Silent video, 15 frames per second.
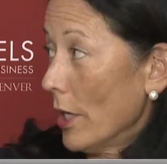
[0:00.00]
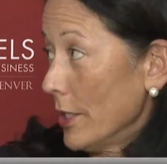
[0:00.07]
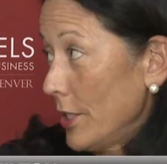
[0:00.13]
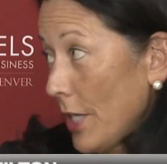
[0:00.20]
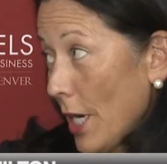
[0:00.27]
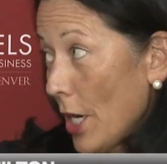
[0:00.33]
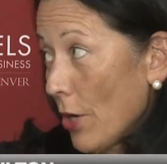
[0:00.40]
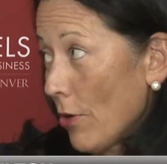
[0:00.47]
on
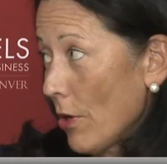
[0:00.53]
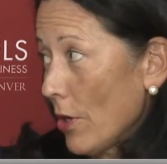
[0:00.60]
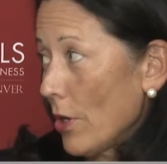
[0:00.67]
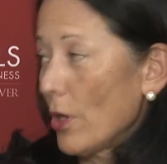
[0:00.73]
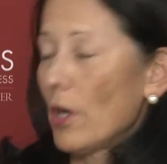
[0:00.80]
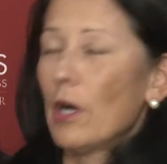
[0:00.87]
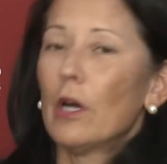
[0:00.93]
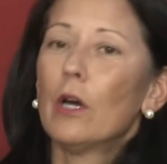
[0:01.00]

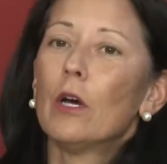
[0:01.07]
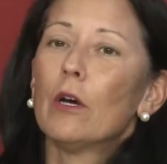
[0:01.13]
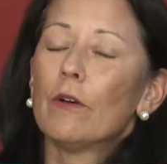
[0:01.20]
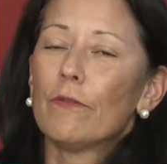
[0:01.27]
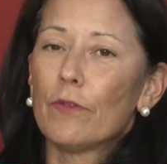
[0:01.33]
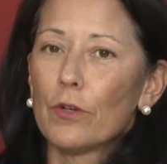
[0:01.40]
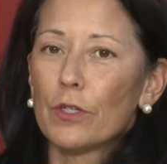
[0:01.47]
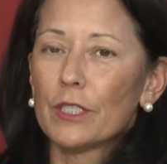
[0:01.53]
terror
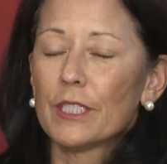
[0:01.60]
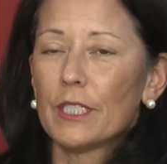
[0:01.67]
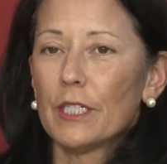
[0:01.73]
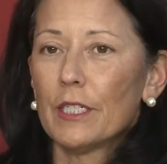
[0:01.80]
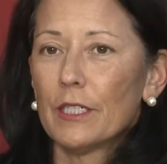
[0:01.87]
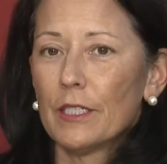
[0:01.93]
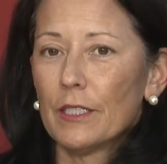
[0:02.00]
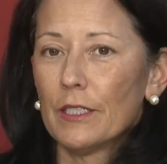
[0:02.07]

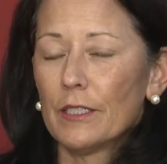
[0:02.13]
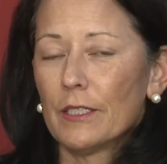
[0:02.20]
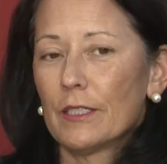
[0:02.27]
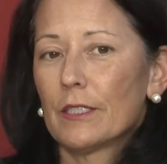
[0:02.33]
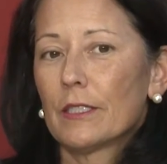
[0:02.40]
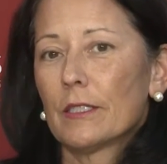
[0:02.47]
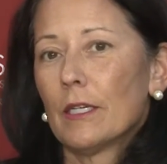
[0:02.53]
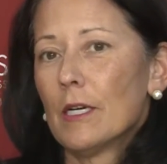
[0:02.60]

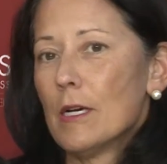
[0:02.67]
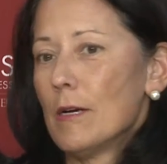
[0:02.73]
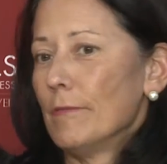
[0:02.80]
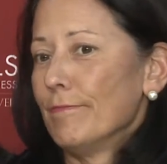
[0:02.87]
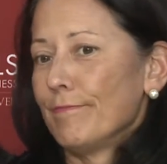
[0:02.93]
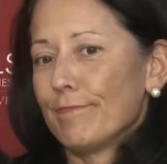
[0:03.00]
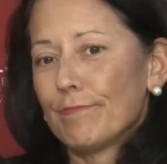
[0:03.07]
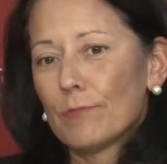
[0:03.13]
versus
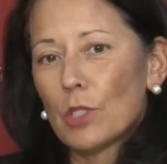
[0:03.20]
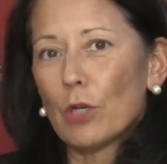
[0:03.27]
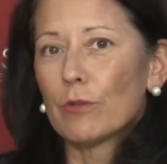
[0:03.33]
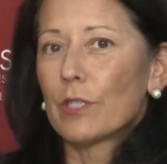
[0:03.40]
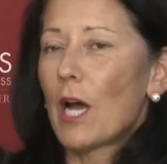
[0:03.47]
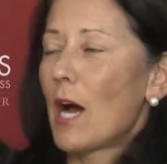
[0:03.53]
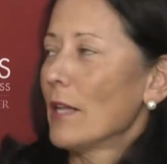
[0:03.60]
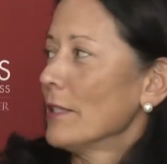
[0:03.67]

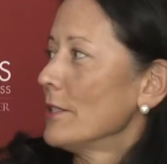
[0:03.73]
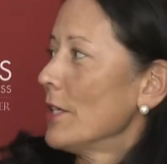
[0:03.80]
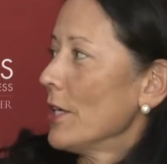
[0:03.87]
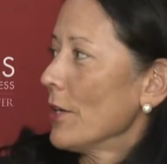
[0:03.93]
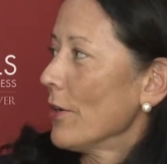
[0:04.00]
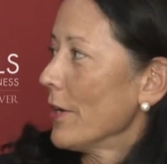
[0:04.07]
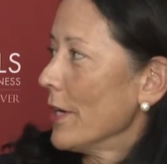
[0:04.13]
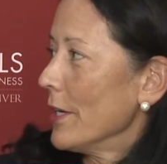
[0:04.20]

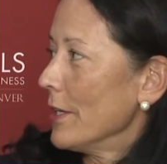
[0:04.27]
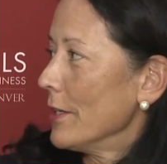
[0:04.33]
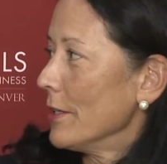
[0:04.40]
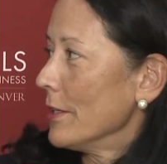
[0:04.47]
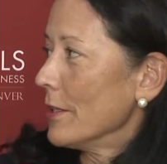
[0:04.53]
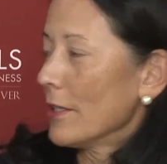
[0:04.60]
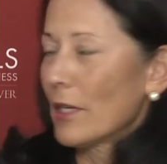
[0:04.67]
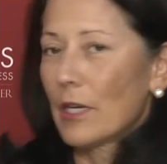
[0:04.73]

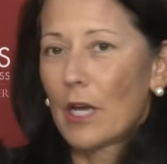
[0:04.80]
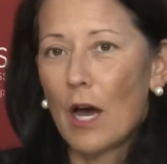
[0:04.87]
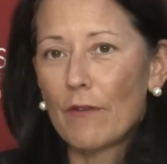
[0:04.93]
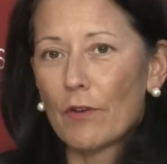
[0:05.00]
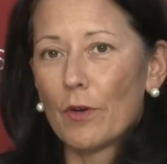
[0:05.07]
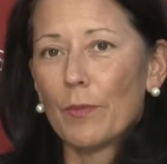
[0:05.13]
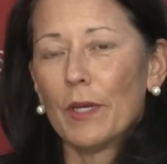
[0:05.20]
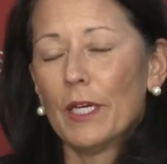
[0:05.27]
totalitarian
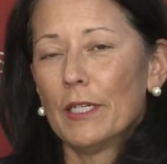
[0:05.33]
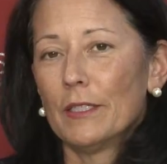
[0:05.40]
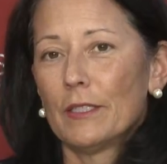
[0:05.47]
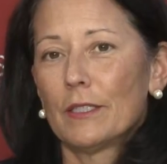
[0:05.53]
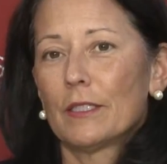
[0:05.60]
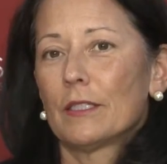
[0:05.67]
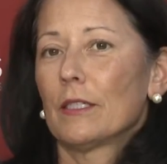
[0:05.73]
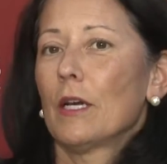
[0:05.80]

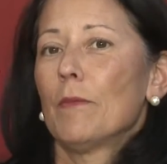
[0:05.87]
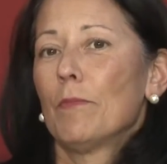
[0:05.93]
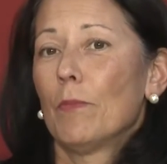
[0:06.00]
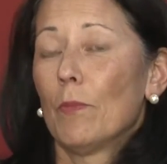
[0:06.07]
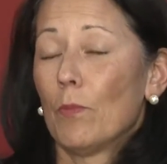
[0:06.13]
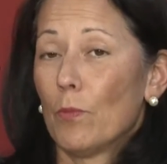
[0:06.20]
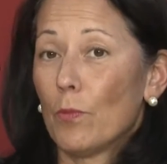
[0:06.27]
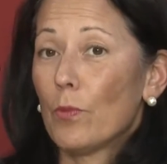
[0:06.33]
governments
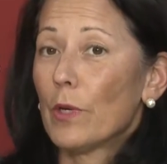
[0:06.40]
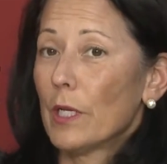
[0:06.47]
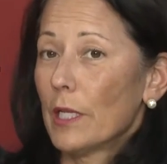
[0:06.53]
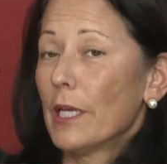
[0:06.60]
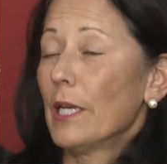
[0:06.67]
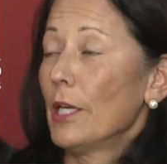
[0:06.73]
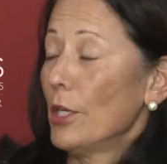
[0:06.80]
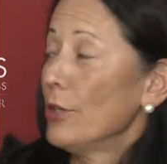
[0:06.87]

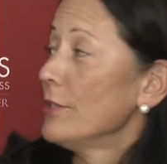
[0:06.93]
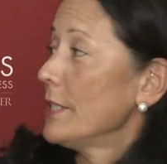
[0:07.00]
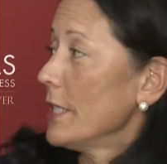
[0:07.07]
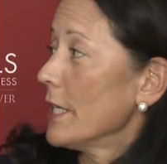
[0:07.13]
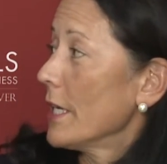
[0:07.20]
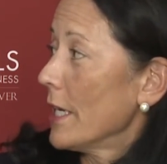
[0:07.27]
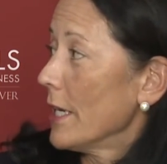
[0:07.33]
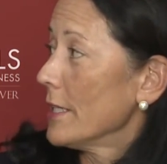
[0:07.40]
really
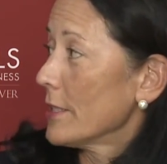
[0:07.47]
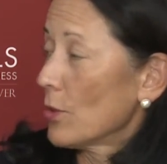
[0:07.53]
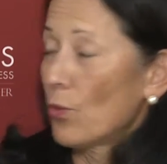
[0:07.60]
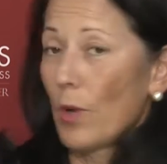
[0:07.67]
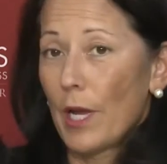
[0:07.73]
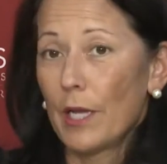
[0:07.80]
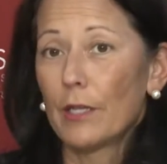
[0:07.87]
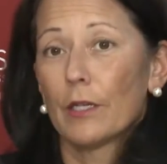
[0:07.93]
using it as a
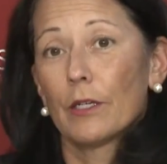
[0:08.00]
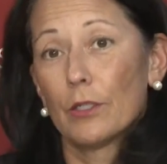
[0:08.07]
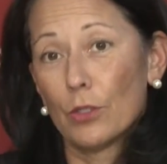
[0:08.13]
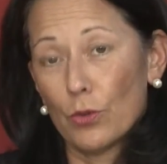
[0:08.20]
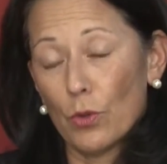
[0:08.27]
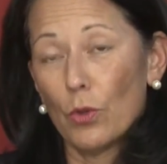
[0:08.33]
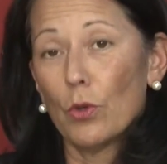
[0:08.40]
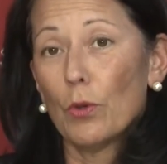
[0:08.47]
way to
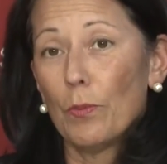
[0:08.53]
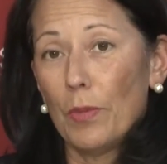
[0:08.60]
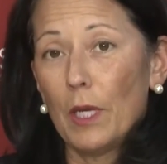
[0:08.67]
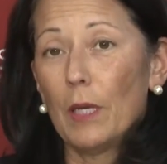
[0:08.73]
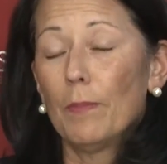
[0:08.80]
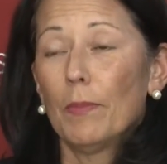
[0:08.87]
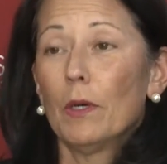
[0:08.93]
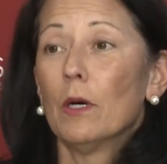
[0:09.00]
control
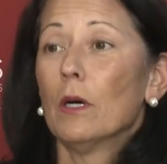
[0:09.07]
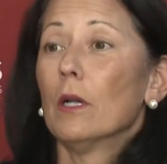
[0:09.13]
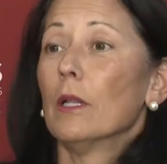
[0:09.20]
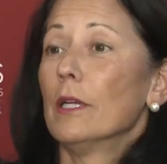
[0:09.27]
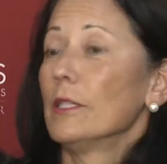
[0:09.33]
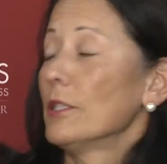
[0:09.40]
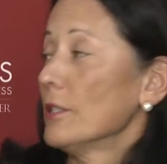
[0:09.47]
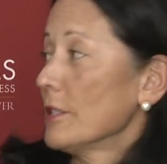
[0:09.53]

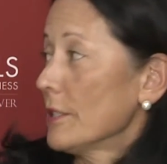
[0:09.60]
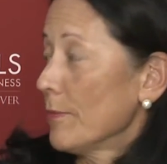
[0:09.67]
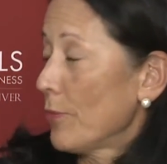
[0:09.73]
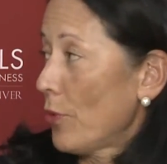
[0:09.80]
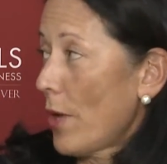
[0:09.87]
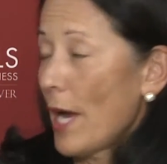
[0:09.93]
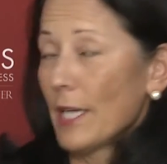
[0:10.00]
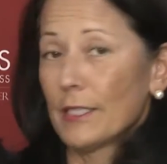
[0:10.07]
people and to
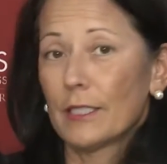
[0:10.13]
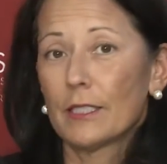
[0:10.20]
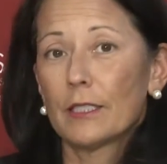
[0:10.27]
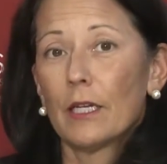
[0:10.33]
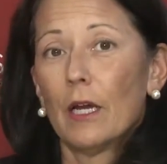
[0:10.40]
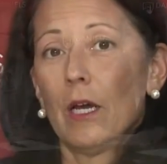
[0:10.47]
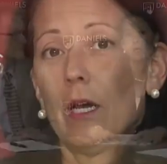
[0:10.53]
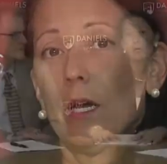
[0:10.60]
suppress